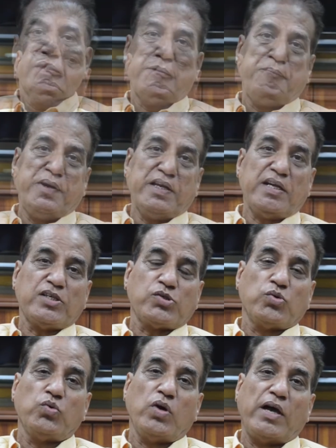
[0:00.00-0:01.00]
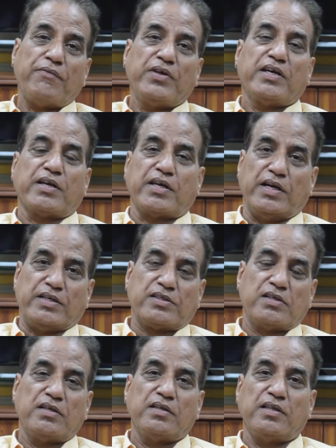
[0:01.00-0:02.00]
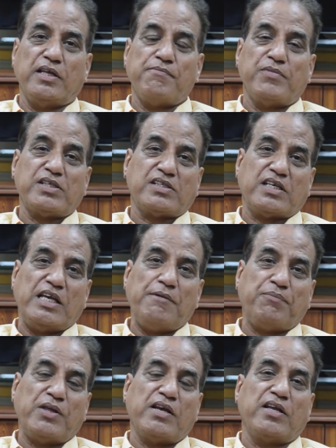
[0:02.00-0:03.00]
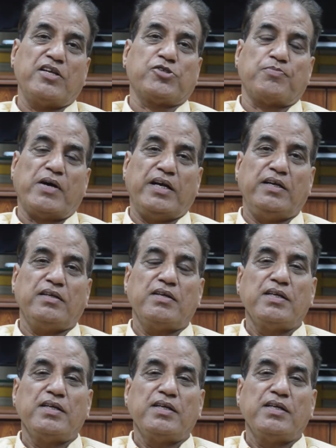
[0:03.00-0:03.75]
The parents who have their kids, they must keep thinking in his mind